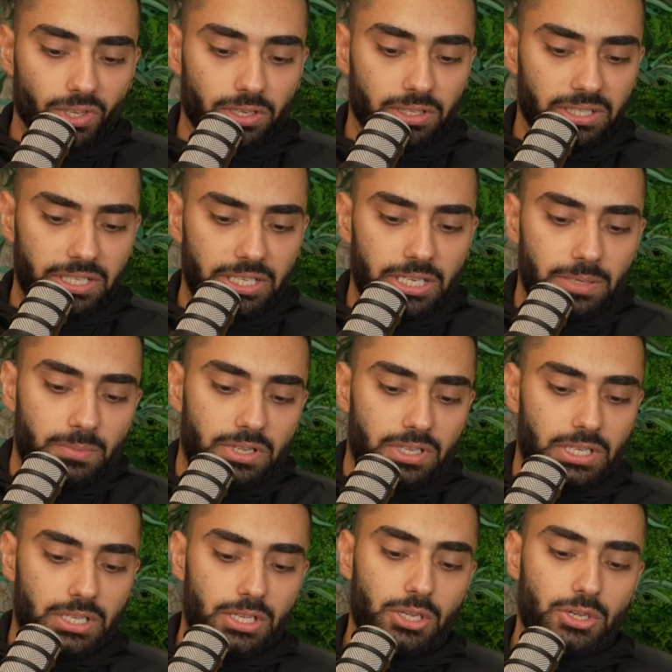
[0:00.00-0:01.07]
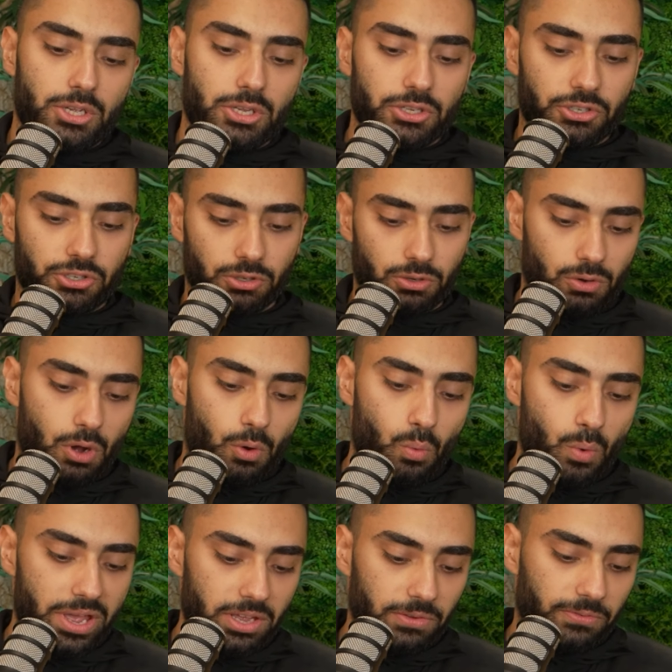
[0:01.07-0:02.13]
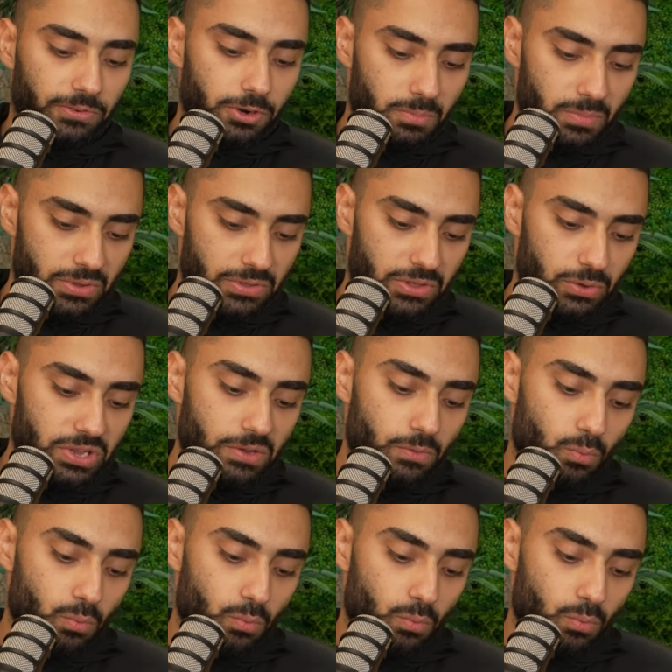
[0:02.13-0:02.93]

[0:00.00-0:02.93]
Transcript: Um, so away from the